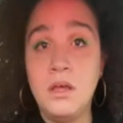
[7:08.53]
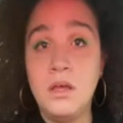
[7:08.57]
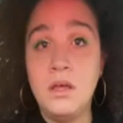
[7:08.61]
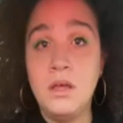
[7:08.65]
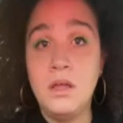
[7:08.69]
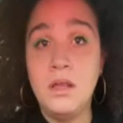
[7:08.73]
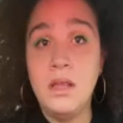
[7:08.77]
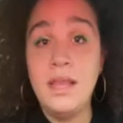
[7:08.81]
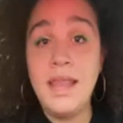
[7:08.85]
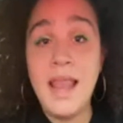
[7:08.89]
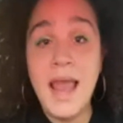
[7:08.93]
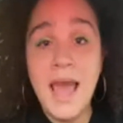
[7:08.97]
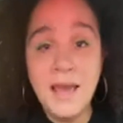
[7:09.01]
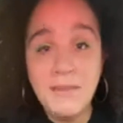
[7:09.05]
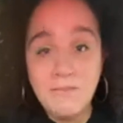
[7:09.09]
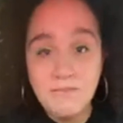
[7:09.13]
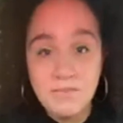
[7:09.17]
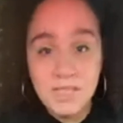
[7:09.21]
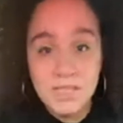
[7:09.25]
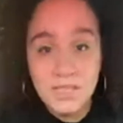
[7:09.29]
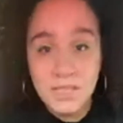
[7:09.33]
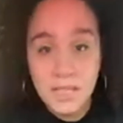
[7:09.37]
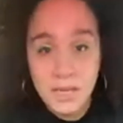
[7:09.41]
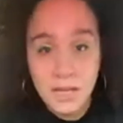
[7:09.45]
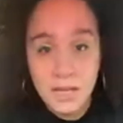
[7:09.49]
life
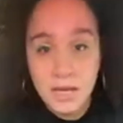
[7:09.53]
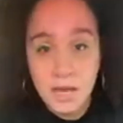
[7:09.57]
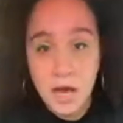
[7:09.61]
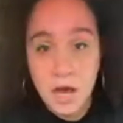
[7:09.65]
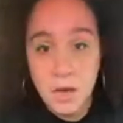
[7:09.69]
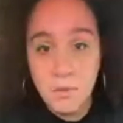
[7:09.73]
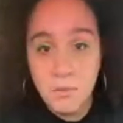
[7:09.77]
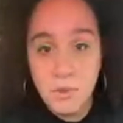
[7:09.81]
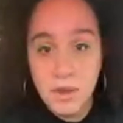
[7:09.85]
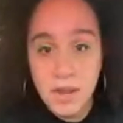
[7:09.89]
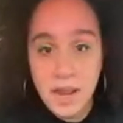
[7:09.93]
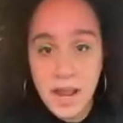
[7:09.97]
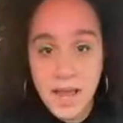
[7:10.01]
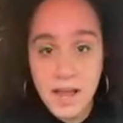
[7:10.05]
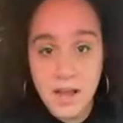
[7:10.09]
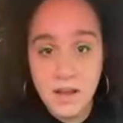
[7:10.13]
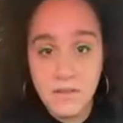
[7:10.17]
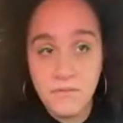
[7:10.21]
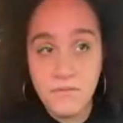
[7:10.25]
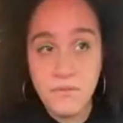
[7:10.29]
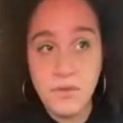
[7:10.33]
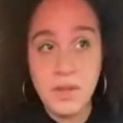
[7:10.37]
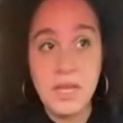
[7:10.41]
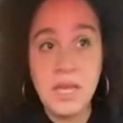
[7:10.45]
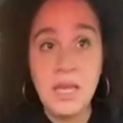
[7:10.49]
doesn't come with like a
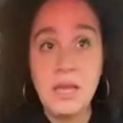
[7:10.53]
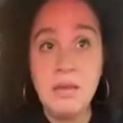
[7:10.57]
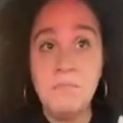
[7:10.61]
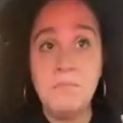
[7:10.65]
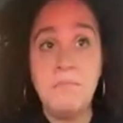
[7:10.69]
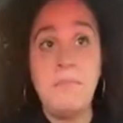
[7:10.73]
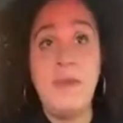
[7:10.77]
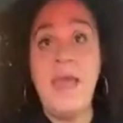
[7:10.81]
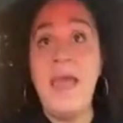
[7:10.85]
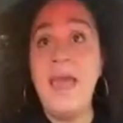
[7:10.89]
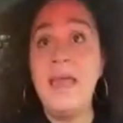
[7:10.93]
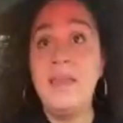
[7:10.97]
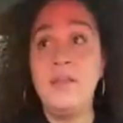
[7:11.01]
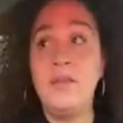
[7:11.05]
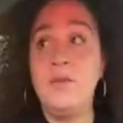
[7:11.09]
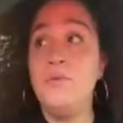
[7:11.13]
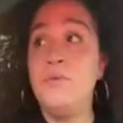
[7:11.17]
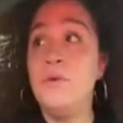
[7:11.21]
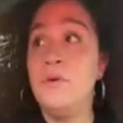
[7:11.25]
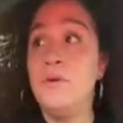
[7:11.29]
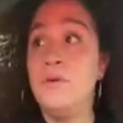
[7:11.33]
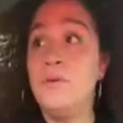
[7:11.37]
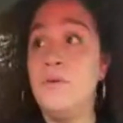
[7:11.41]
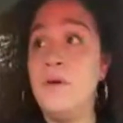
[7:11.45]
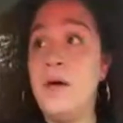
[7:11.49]
freaking
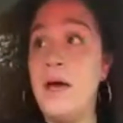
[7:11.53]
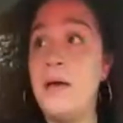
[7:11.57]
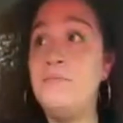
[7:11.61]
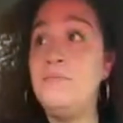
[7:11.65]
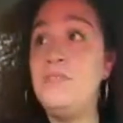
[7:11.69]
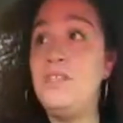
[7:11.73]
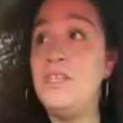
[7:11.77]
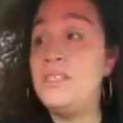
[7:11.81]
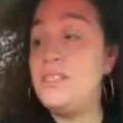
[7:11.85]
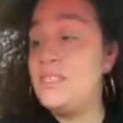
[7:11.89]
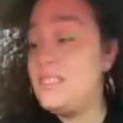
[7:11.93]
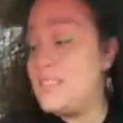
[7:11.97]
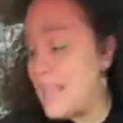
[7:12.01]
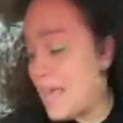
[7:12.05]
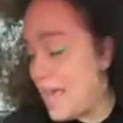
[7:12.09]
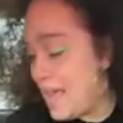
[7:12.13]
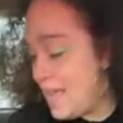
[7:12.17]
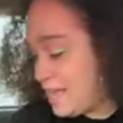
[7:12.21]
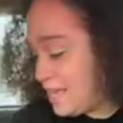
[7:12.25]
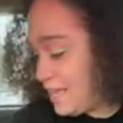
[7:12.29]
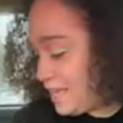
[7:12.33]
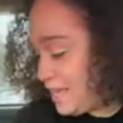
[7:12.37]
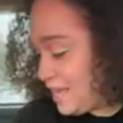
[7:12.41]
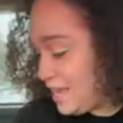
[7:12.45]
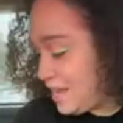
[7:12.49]
manual. I'm just like
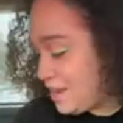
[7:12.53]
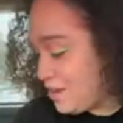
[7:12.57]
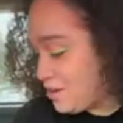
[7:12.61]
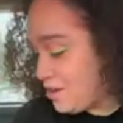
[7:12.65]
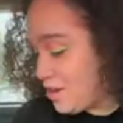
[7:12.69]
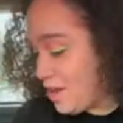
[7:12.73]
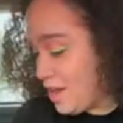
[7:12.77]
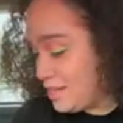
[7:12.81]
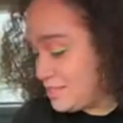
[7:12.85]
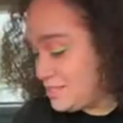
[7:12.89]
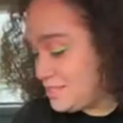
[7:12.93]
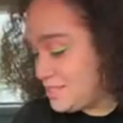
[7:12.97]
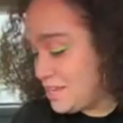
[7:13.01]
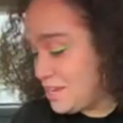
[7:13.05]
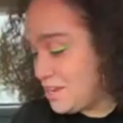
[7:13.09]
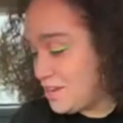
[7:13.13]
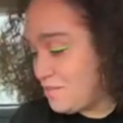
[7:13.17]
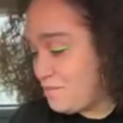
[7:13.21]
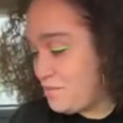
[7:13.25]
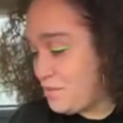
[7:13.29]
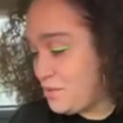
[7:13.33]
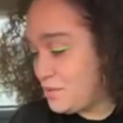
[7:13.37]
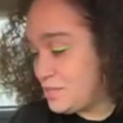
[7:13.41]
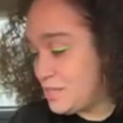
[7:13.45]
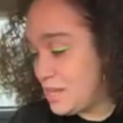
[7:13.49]
here lost and
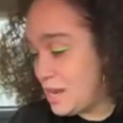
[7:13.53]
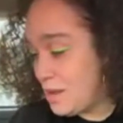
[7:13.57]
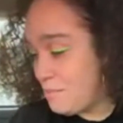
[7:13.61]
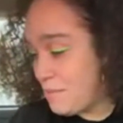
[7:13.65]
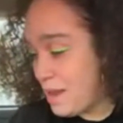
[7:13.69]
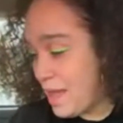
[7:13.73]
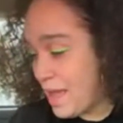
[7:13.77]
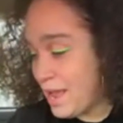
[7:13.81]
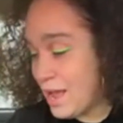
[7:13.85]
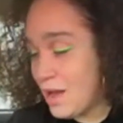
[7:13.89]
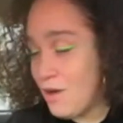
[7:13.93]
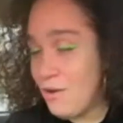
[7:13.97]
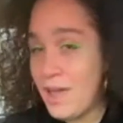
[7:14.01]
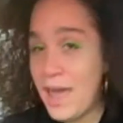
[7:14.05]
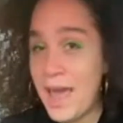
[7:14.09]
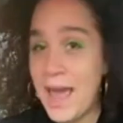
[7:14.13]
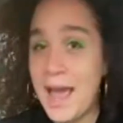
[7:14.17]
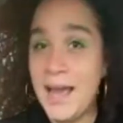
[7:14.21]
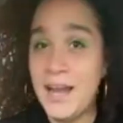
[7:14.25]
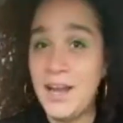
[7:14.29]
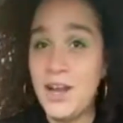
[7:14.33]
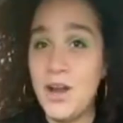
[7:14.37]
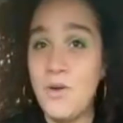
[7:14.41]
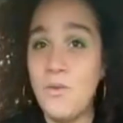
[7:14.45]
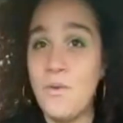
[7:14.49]
confused, and I'm like, okay, I
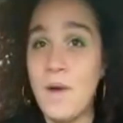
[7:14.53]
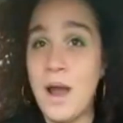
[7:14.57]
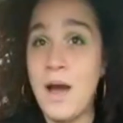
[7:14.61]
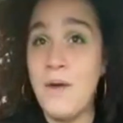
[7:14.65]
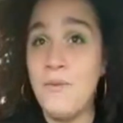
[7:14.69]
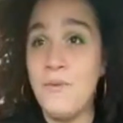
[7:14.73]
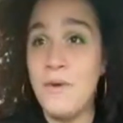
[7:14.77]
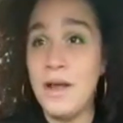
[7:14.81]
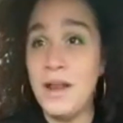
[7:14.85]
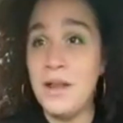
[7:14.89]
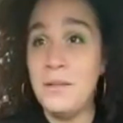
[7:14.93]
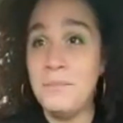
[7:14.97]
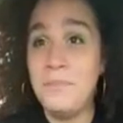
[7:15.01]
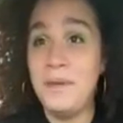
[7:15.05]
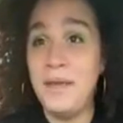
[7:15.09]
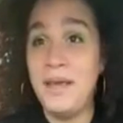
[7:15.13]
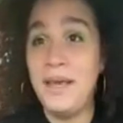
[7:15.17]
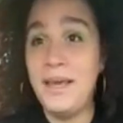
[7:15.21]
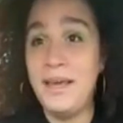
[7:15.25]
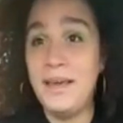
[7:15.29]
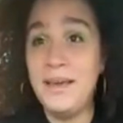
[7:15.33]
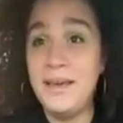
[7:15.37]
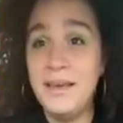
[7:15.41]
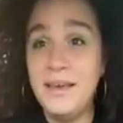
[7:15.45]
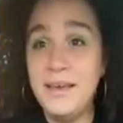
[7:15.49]
know where I want to be.